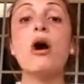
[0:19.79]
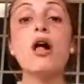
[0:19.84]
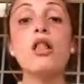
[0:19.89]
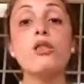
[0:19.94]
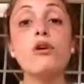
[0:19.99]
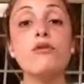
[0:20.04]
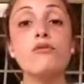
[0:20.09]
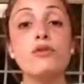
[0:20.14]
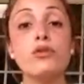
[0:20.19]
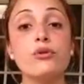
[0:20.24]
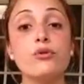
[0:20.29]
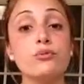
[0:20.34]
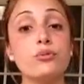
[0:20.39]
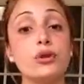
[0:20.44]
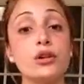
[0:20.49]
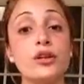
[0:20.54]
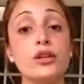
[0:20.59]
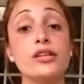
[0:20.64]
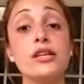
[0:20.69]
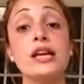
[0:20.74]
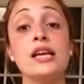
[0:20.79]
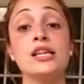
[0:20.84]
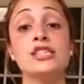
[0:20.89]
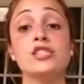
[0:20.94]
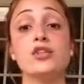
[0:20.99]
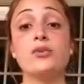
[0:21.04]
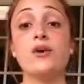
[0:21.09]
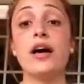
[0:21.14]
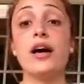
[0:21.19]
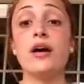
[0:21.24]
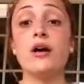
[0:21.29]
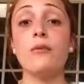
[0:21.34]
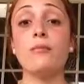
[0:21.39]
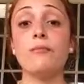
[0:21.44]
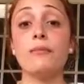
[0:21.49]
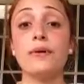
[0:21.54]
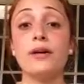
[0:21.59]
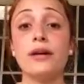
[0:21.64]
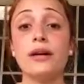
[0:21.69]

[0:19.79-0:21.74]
all over the world to help